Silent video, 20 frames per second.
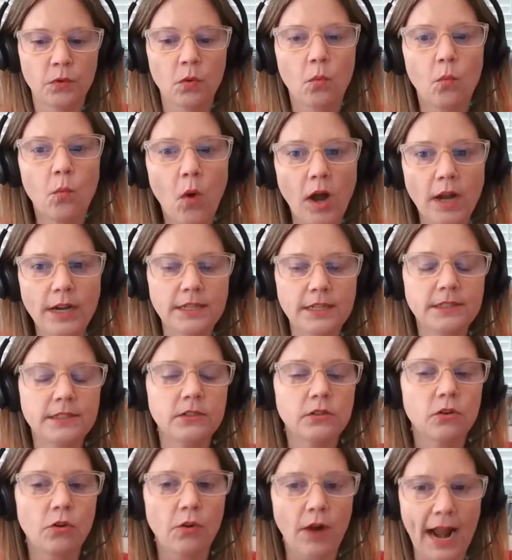One is
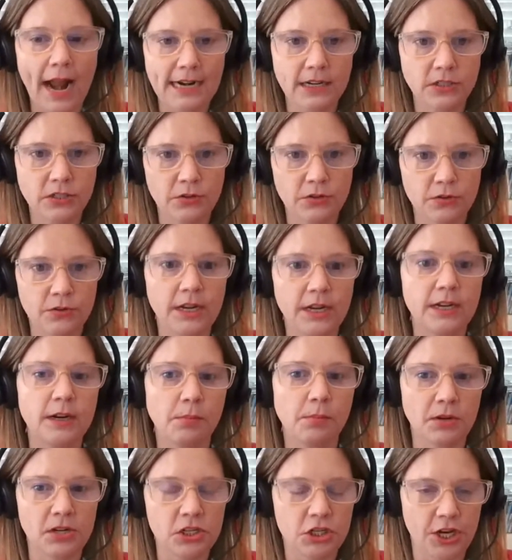gratitude and
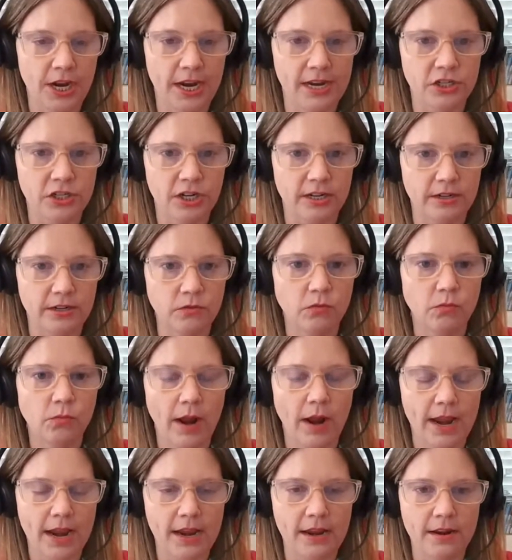appreciation,
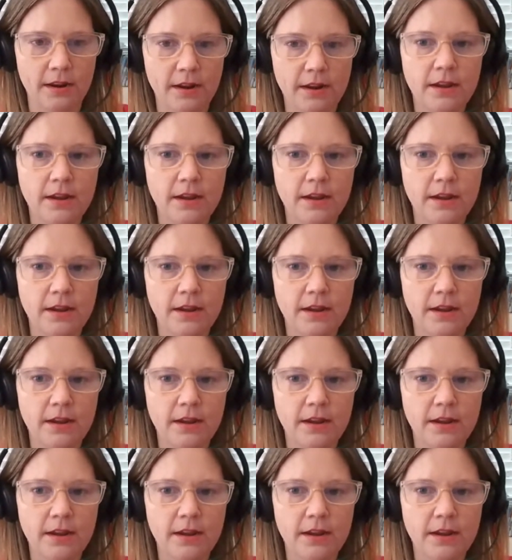right?